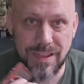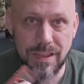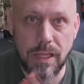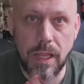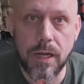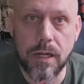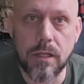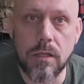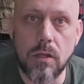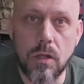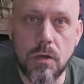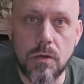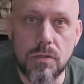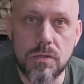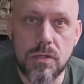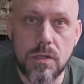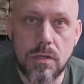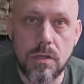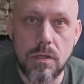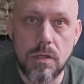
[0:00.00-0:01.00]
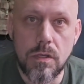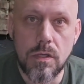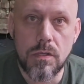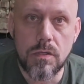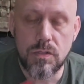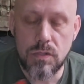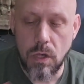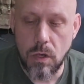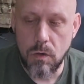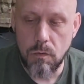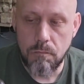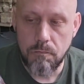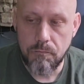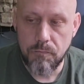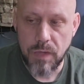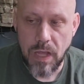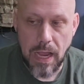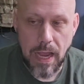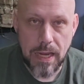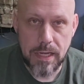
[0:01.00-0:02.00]
let it close. So
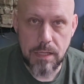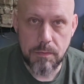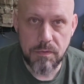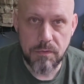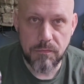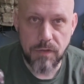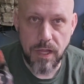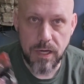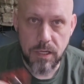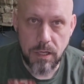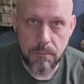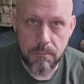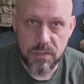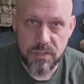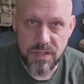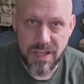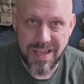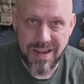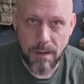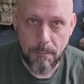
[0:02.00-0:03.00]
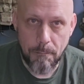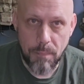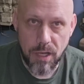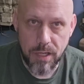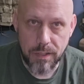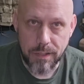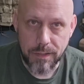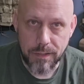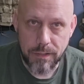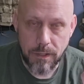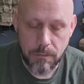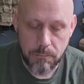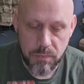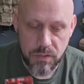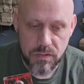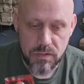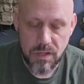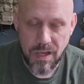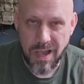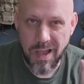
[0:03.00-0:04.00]
I keep the flat compass and a button
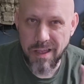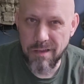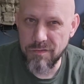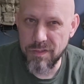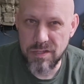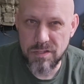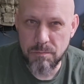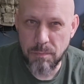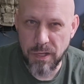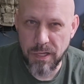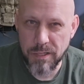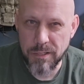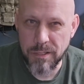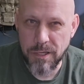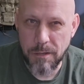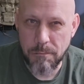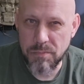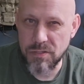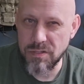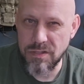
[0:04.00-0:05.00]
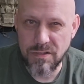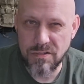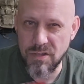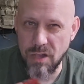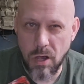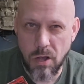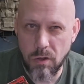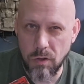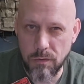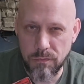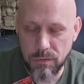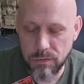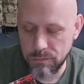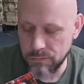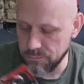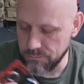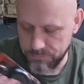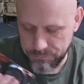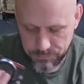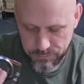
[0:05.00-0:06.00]
compass. I have these button compasses all
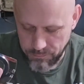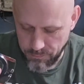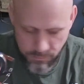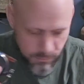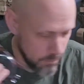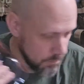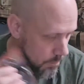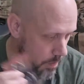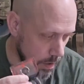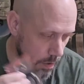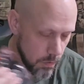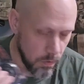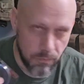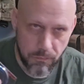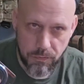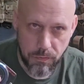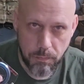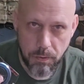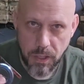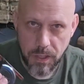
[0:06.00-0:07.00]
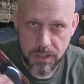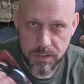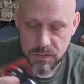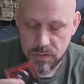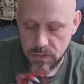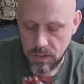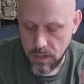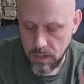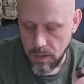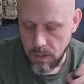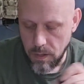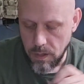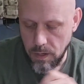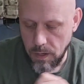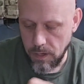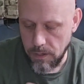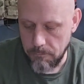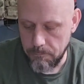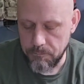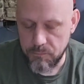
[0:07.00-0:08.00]
over the place.
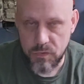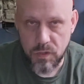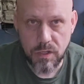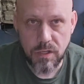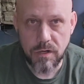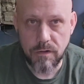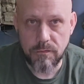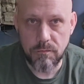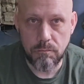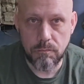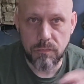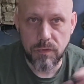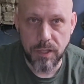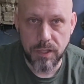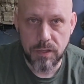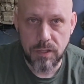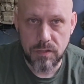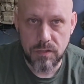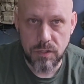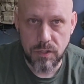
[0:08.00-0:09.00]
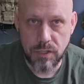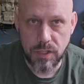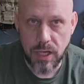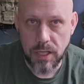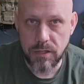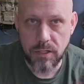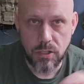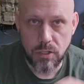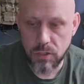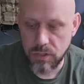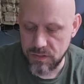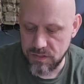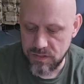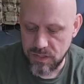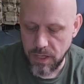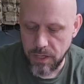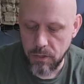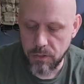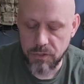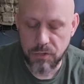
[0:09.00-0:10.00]
You can even, like, these are the kind that you can
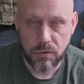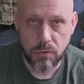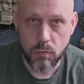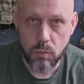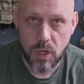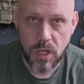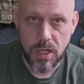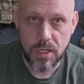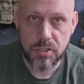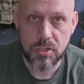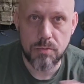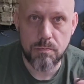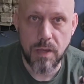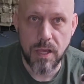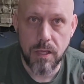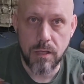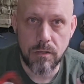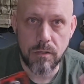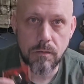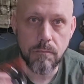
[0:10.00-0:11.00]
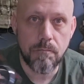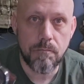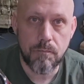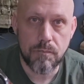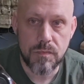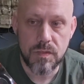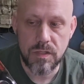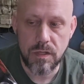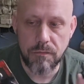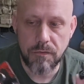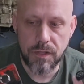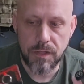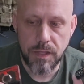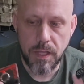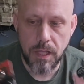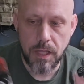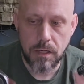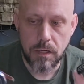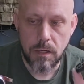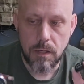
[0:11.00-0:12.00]
slide onto your watch band, stuff like
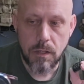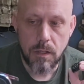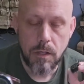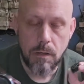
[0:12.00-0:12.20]
that.